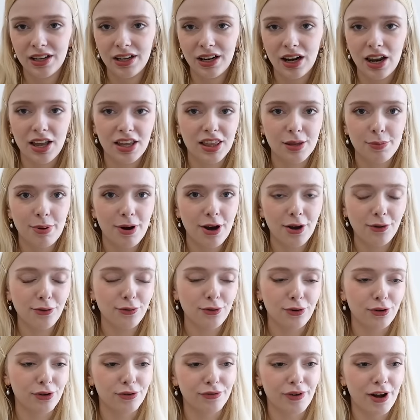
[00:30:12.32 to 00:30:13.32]
Like the parcel
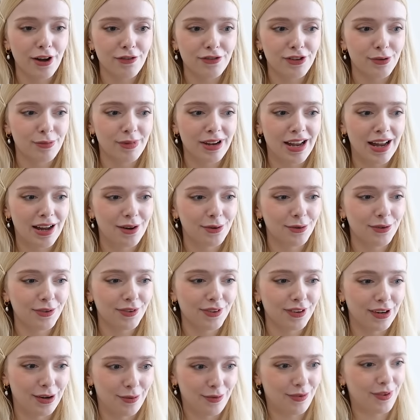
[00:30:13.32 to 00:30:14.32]
just arrived at my house
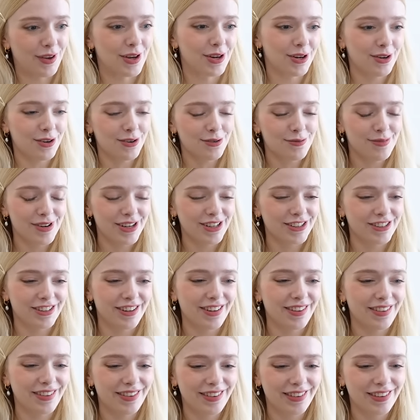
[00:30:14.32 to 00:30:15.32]
and I was like, oh my
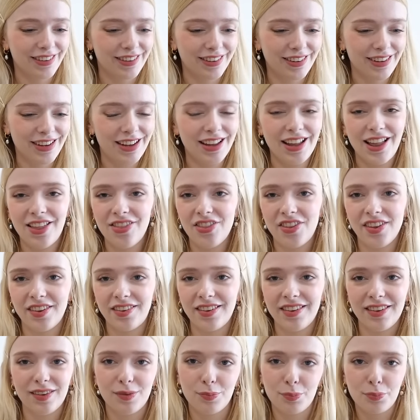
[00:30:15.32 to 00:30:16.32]
goodness, this
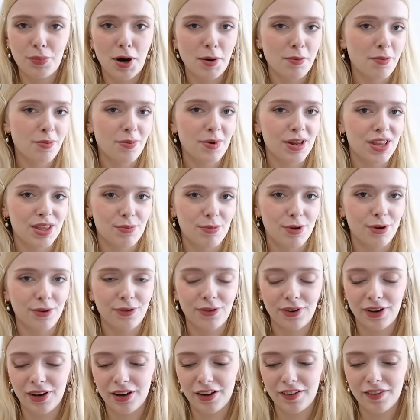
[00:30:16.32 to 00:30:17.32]
is probably the
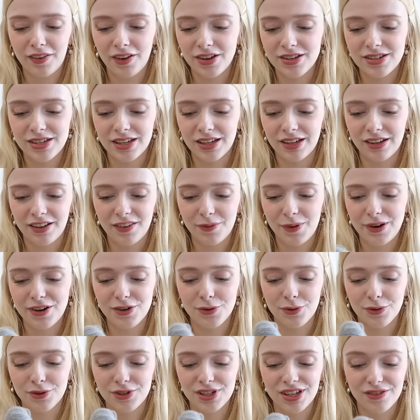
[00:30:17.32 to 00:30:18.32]
most exciting sweater
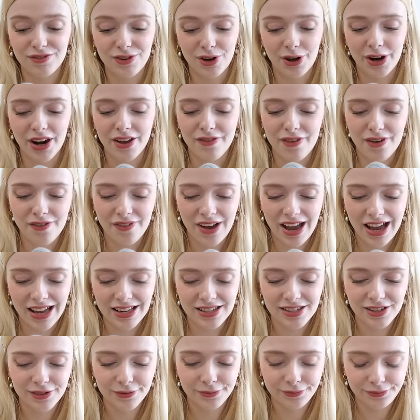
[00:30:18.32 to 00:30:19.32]
quantity of yarn I've ever
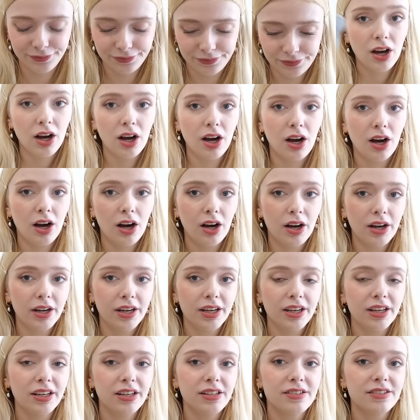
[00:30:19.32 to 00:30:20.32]
had.
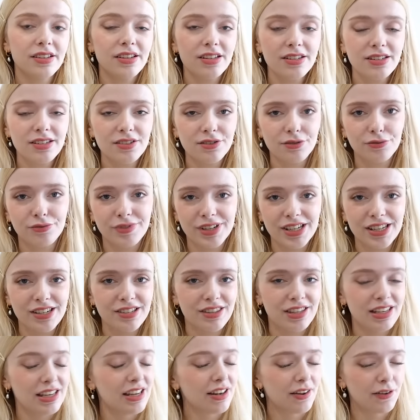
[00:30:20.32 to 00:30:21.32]
I did read
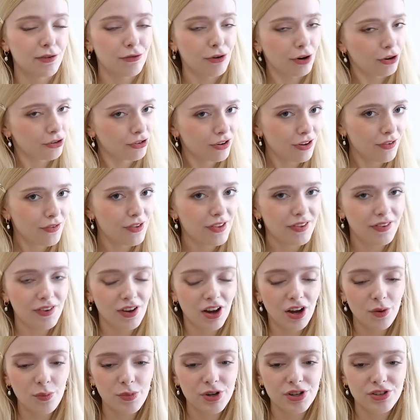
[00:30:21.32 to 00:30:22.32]
the instructions for this
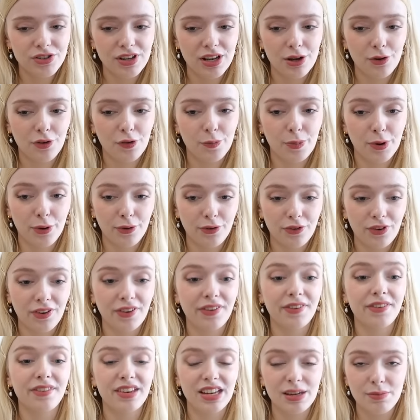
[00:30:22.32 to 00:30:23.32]
yarn, which say you're supposed to
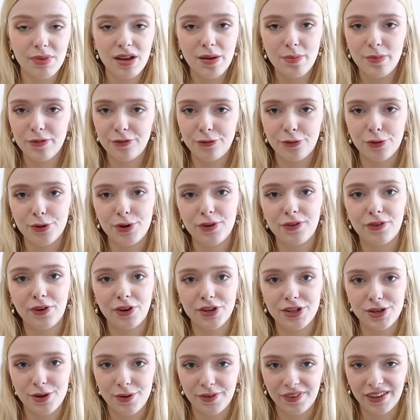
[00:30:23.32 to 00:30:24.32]
steam it before you
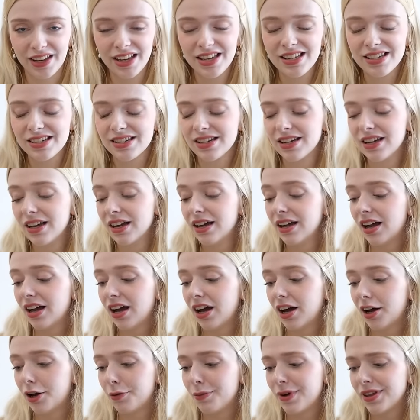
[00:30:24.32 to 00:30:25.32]
start using it.
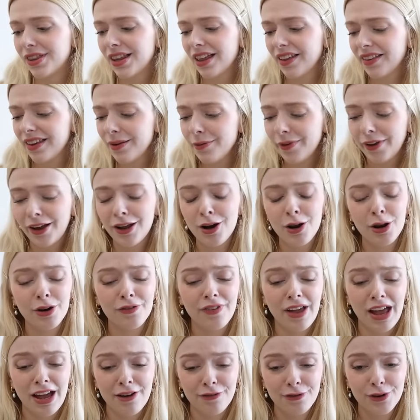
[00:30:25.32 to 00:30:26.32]
Um, and that seems like a lot of
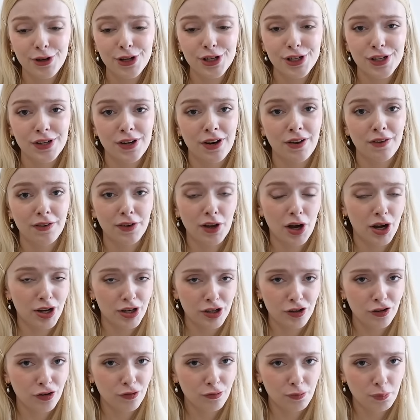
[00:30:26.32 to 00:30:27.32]
effort and has
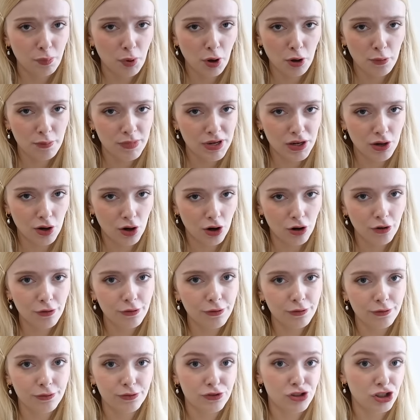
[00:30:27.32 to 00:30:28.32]
kind of put me
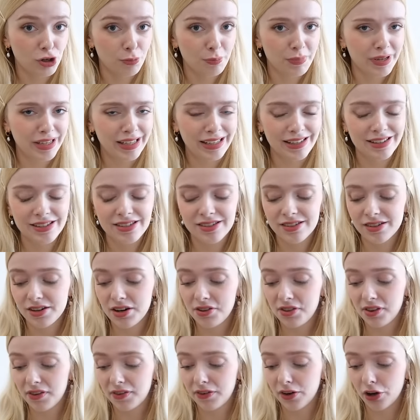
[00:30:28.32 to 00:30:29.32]
off jumping in to
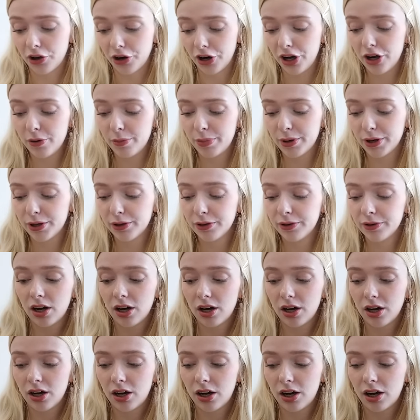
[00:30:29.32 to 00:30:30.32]
knit this yarn up.
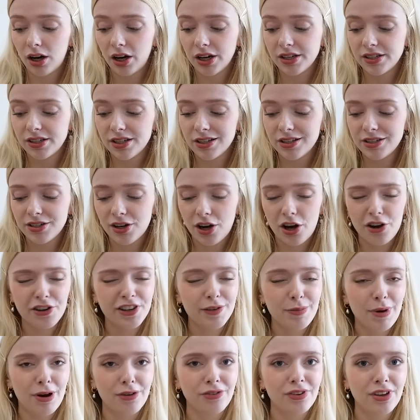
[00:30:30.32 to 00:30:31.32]
I did
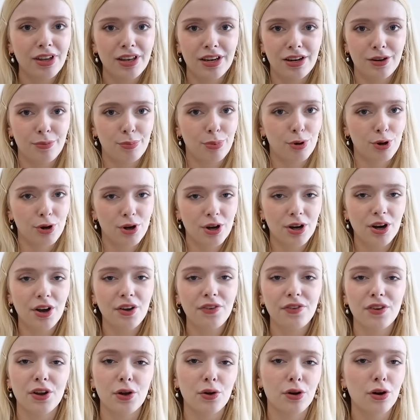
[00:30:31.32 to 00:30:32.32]
ask about it in a
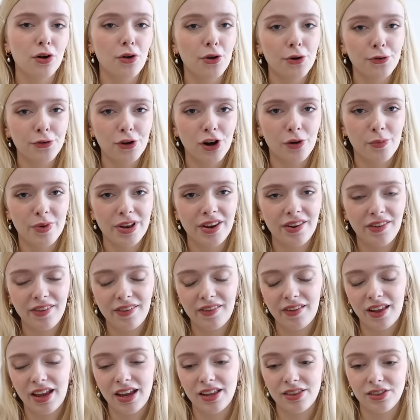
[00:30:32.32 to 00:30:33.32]
podcast and I got a lot of comments
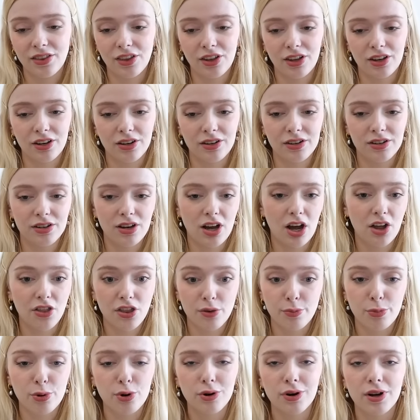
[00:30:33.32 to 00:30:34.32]
saying that other
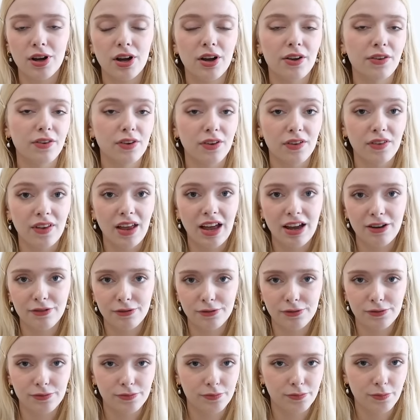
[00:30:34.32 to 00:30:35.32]
podcasters
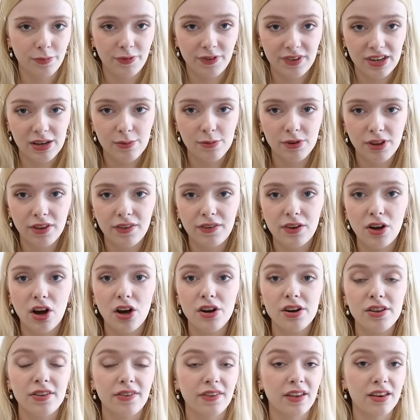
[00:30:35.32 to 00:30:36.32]
have steamed this
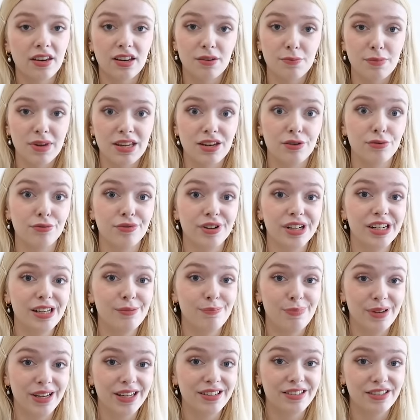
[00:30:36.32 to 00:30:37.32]
yarn and said it made a really
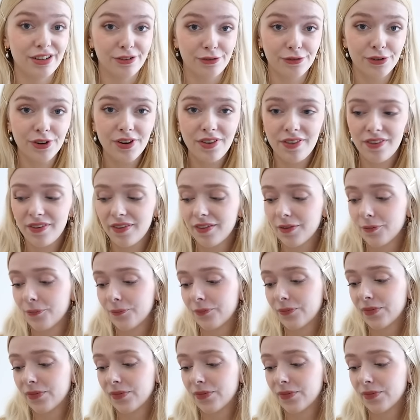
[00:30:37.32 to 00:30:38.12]
big difference.